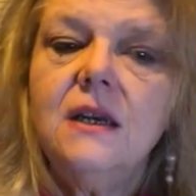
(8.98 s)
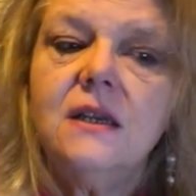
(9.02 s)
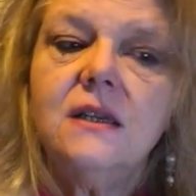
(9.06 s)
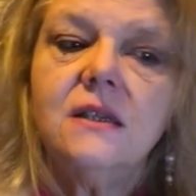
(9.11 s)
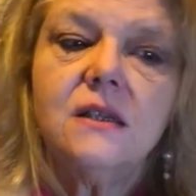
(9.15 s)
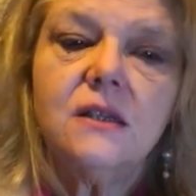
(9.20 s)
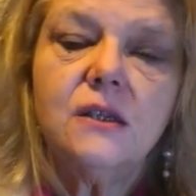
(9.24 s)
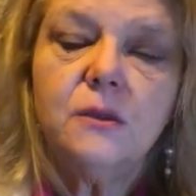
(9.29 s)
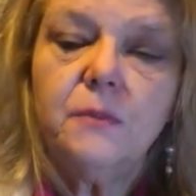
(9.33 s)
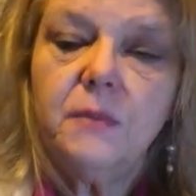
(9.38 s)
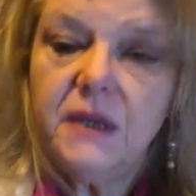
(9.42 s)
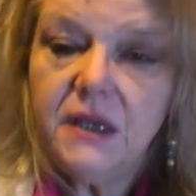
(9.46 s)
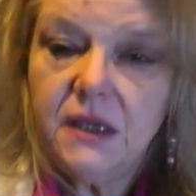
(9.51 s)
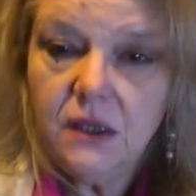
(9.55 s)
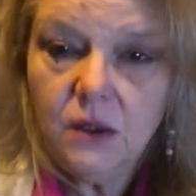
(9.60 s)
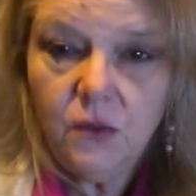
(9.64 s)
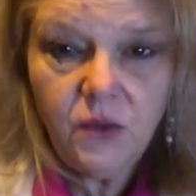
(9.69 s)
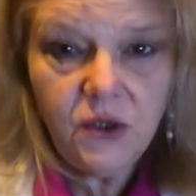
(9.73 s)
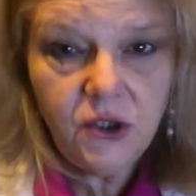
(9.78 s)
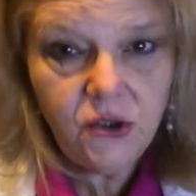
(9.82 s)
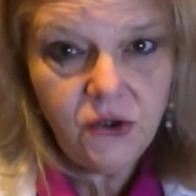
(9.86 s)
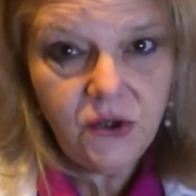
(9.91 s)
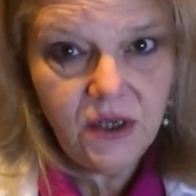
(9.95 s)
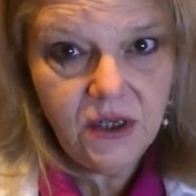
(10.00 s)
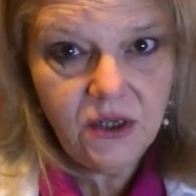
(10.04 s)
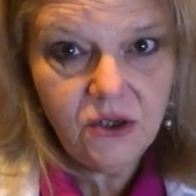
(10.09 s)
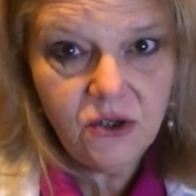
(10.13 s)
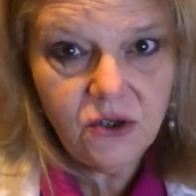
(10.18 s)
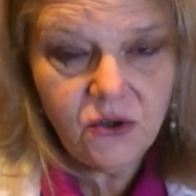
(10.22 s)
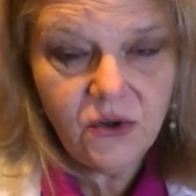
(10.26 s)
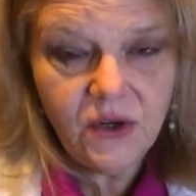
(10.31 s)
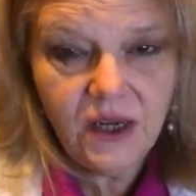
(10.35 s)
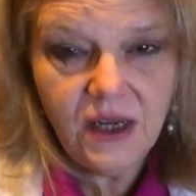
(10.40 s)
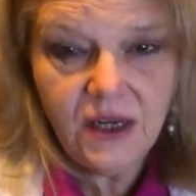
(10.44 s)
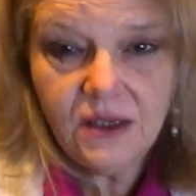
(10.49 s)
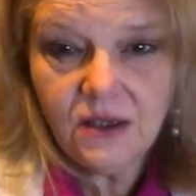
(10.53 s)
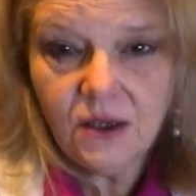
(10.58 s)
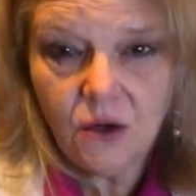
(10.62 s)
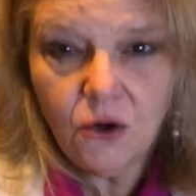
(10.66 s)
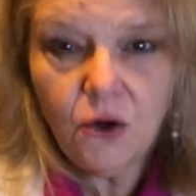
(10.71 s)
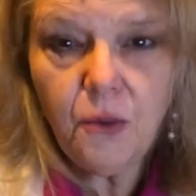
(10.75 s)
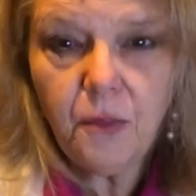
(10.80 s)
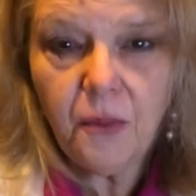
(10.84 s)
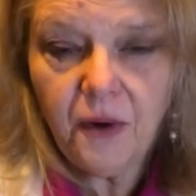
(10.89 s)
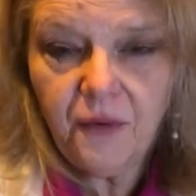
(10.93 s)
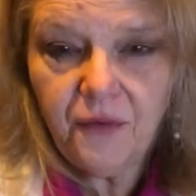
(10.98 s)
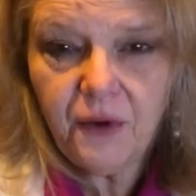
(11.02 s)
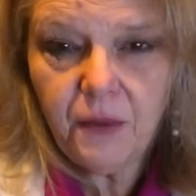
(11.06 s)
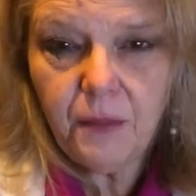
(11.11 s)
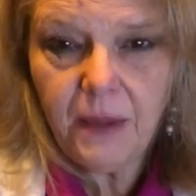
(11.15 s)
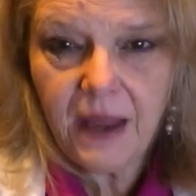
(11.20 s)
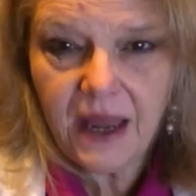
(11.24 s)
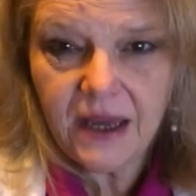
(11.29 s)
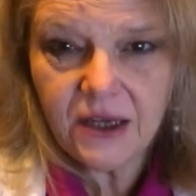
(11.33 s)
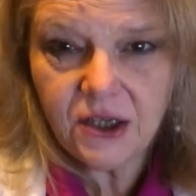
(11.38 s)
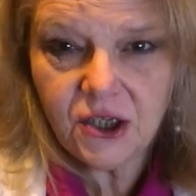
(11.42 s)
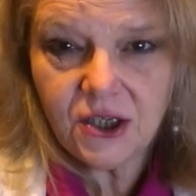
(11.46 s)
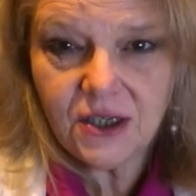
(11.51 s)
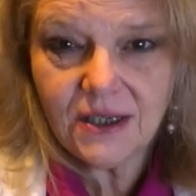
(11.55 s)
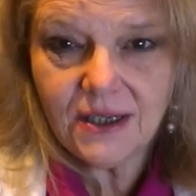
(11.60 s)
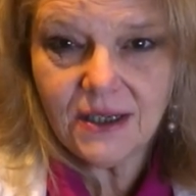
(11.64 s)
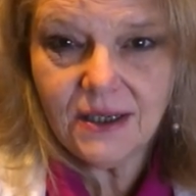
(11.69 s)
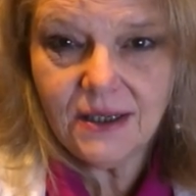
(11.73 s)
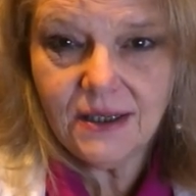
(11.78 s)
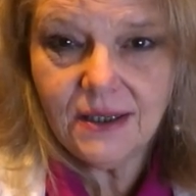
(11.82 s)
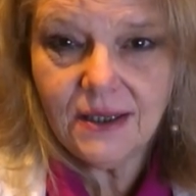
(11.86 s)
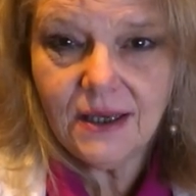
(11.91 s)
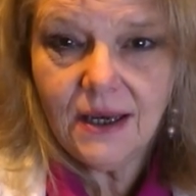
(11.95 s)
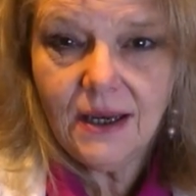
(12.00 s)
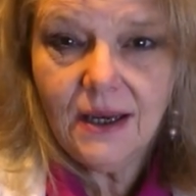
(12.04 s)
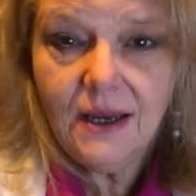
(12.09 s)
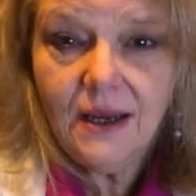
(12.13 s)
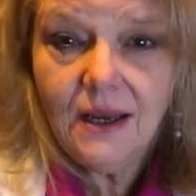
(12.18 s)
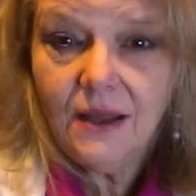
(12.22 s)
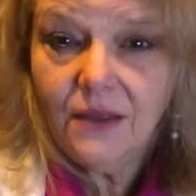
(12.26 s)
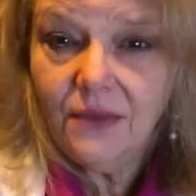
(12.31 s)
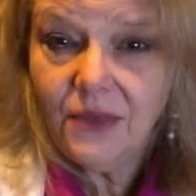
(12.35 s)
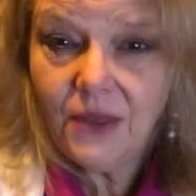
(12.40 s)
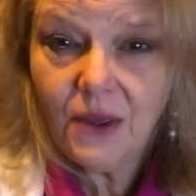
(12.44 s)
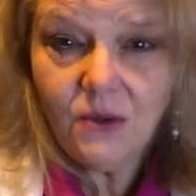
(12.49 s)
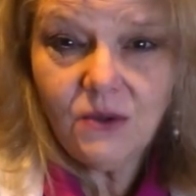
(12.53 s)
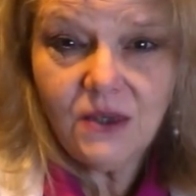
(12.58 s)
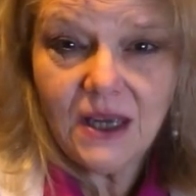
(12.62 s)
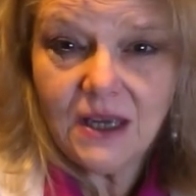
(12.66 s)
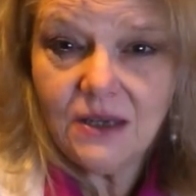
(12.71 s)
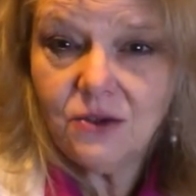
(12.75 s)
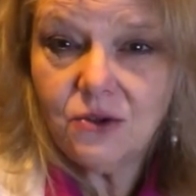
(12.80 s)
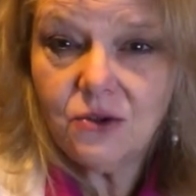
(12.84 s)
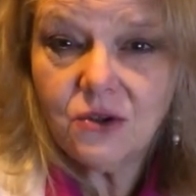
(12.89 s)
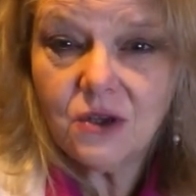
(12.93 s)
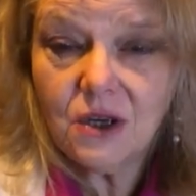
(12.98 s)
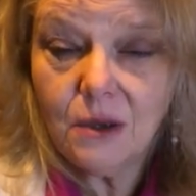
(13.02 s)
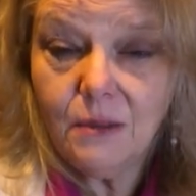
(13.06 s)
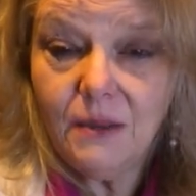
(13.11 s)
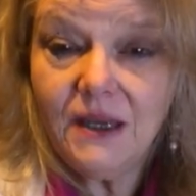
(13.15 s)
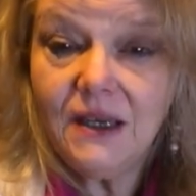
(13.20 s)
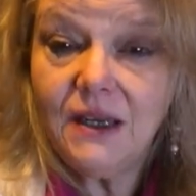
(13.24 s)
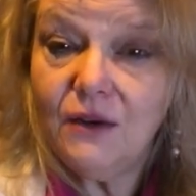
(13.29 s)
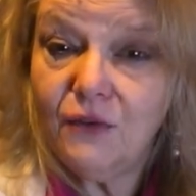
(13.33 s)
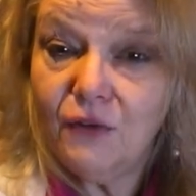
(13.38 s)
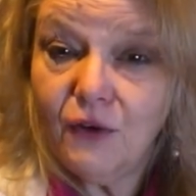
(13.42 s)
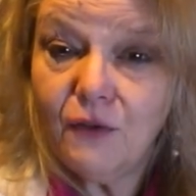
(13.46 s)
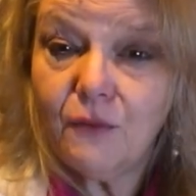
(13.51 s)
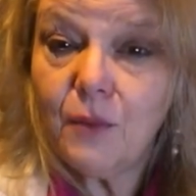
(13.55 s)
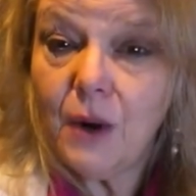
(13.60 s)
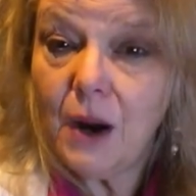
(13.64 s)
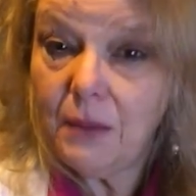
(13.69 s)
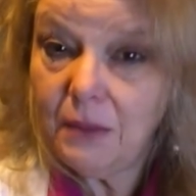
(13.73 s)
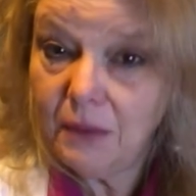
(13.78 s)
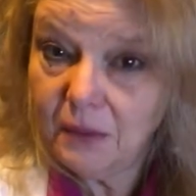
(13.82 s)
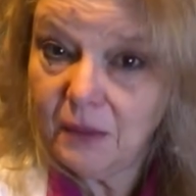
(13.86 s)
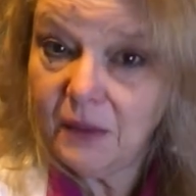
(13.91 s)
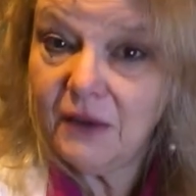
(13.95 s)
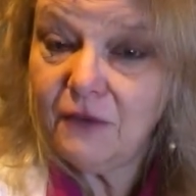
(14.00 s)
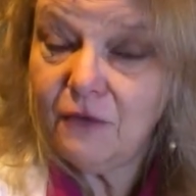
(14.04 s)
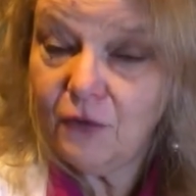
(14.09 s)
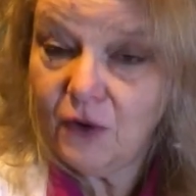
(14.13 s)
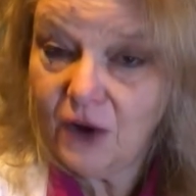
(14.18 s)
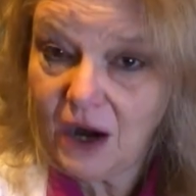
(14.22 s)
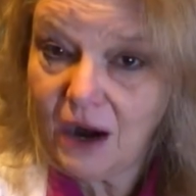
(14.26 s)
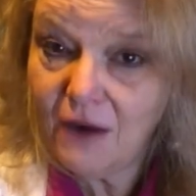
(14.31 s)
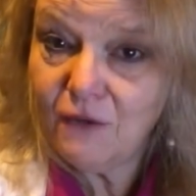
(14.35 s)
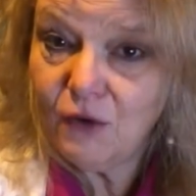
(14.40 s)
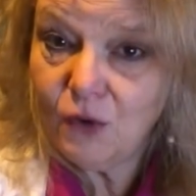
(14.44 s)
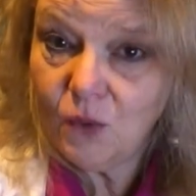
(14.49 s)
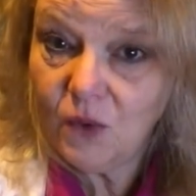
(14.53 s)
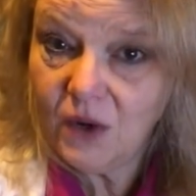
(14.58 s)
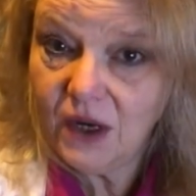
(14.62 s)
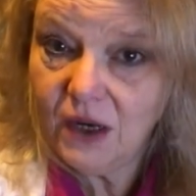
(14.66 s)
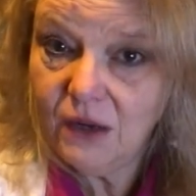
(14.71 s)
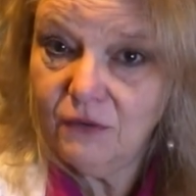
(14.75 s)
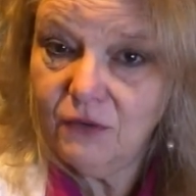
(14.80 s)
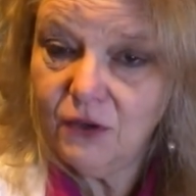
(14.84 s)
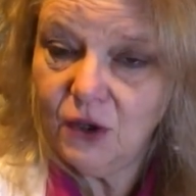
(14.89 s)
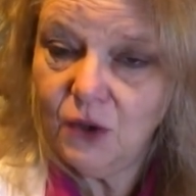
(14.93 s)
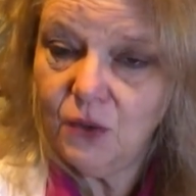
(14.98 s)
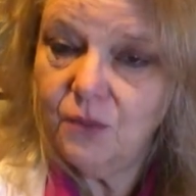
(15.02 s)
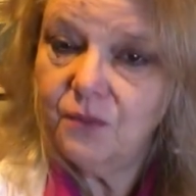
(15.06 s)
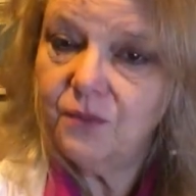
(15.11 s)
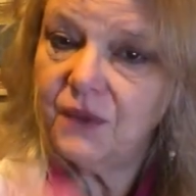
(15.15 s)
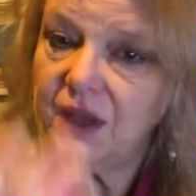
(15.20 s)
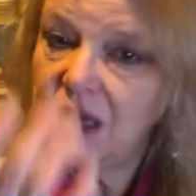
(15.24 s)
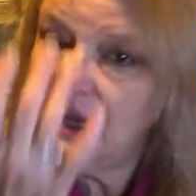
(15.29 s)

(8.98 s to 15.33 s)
So depending on what your industry is, who your perfect match is, those answers are going to be different probably for every one of you.